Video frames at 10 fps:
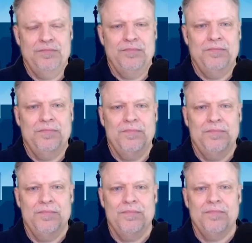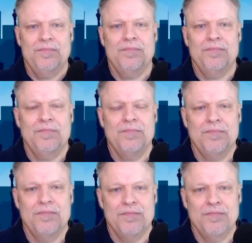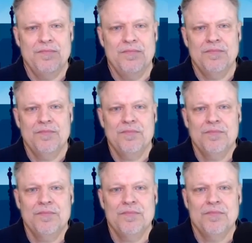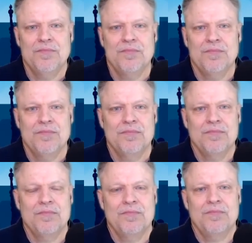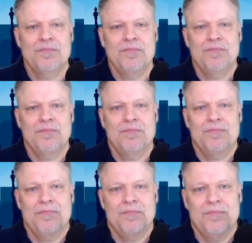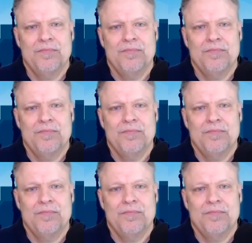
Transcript: [no speech]